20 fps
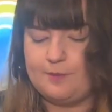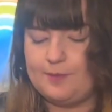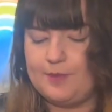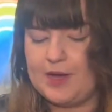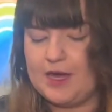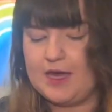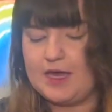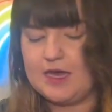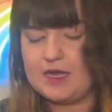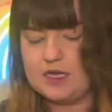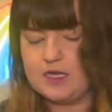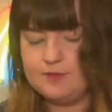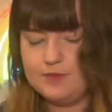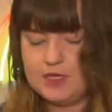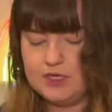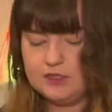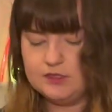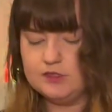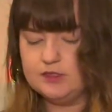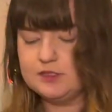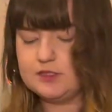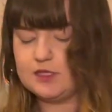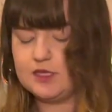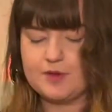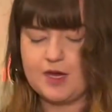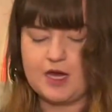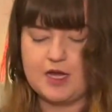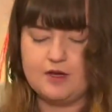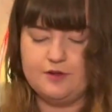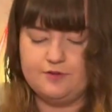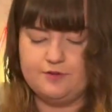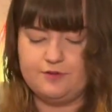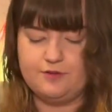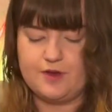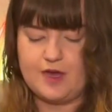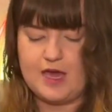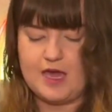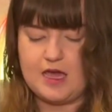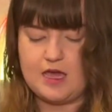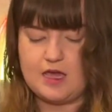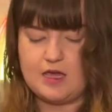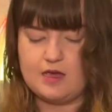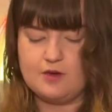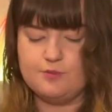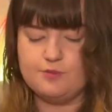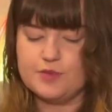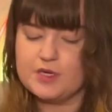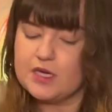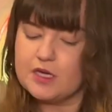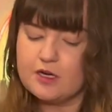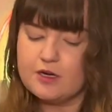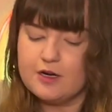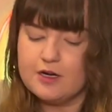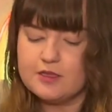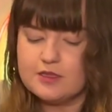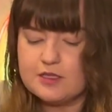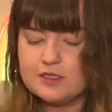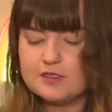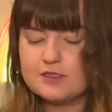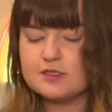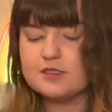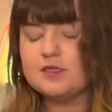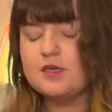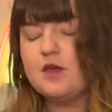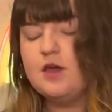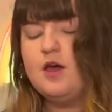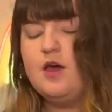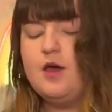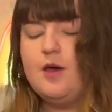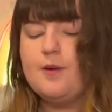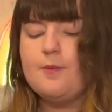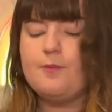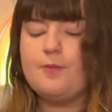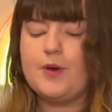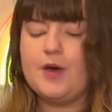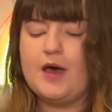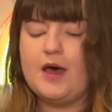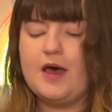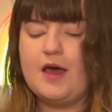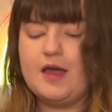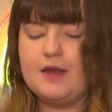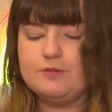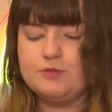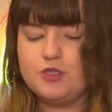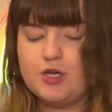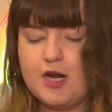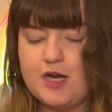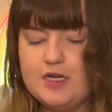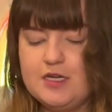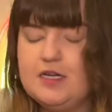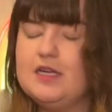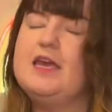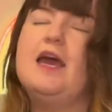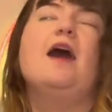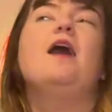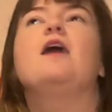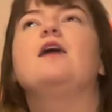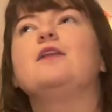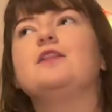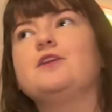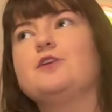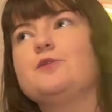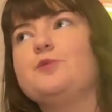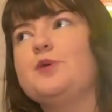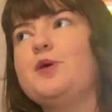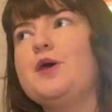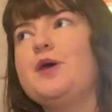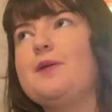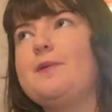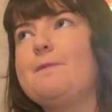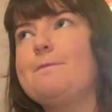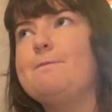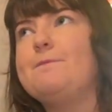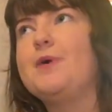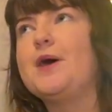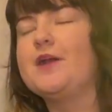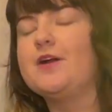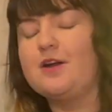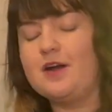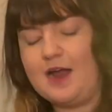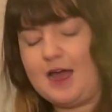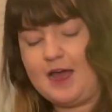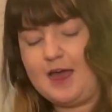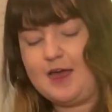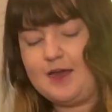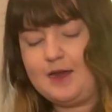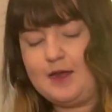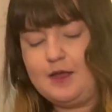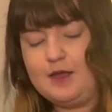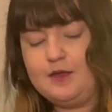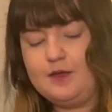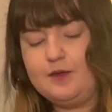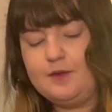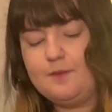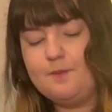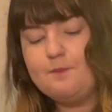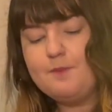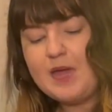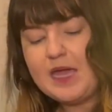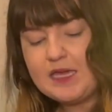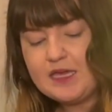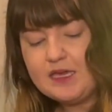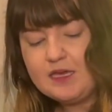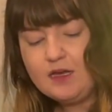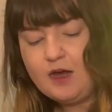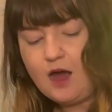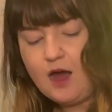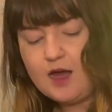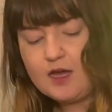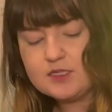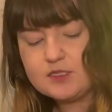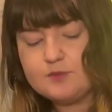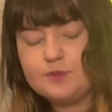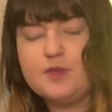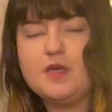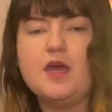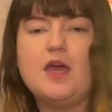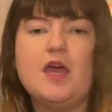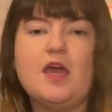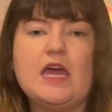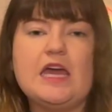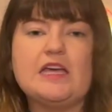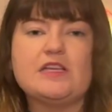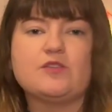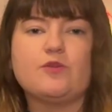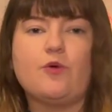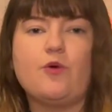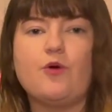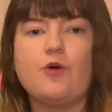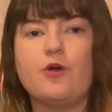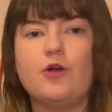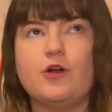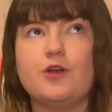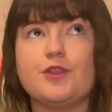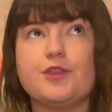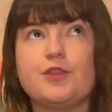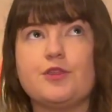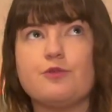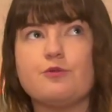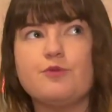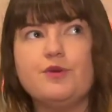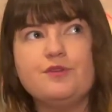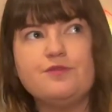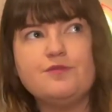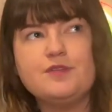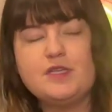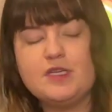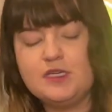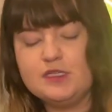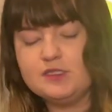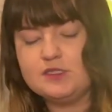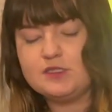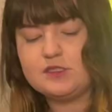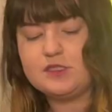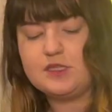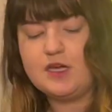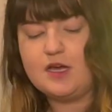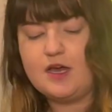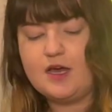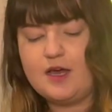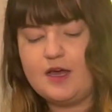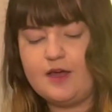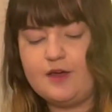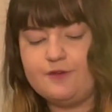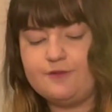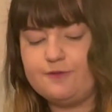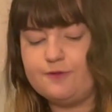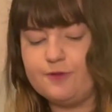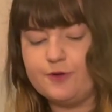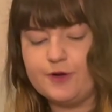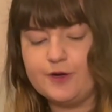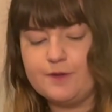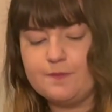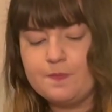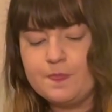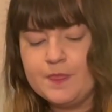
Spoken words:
by any means. I'm kind of a beginner at this, but I'm trying to get a little bit better at making cosplays or thrifting stuff or